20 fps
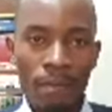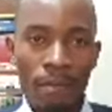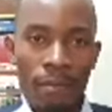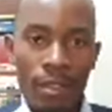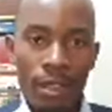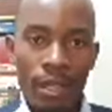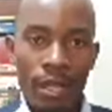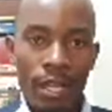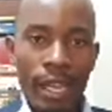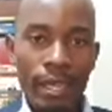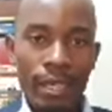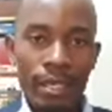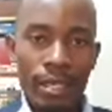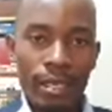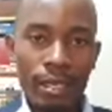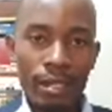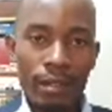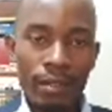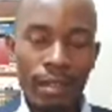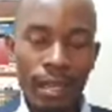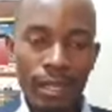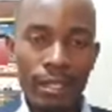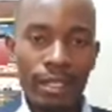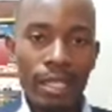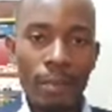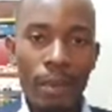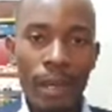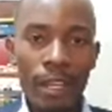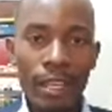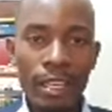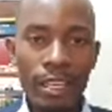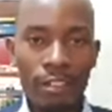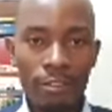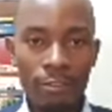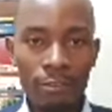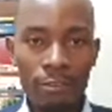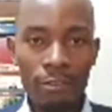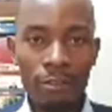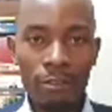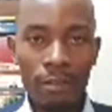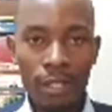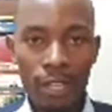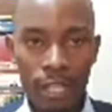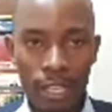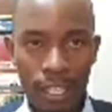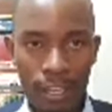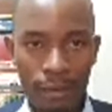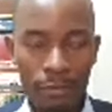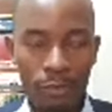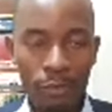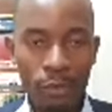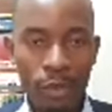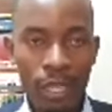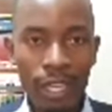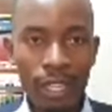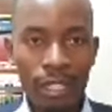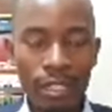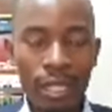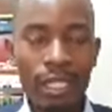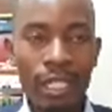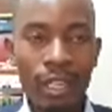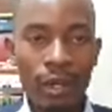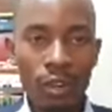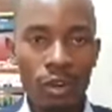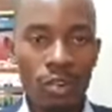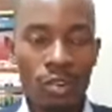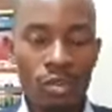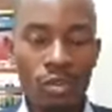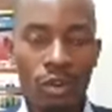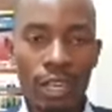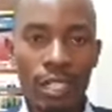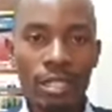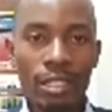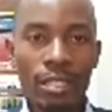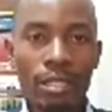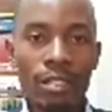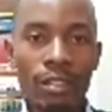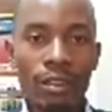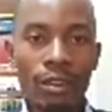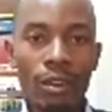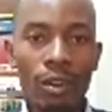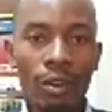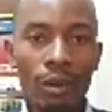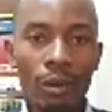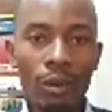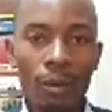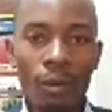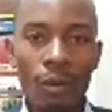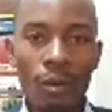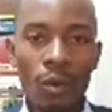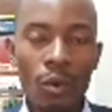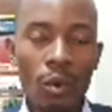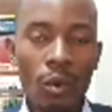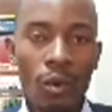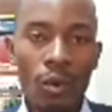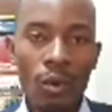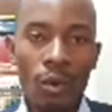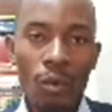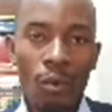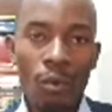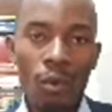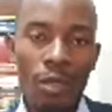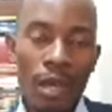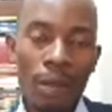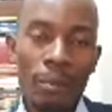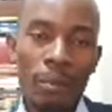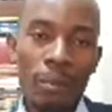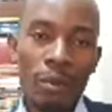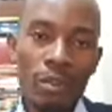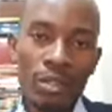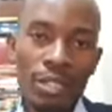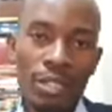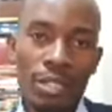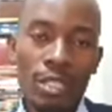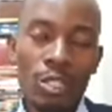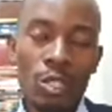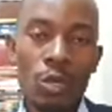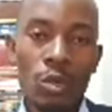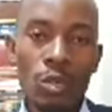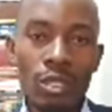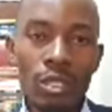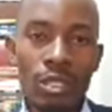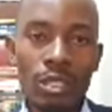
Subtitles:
Like the example I gave. If we entered a contract with a prostitute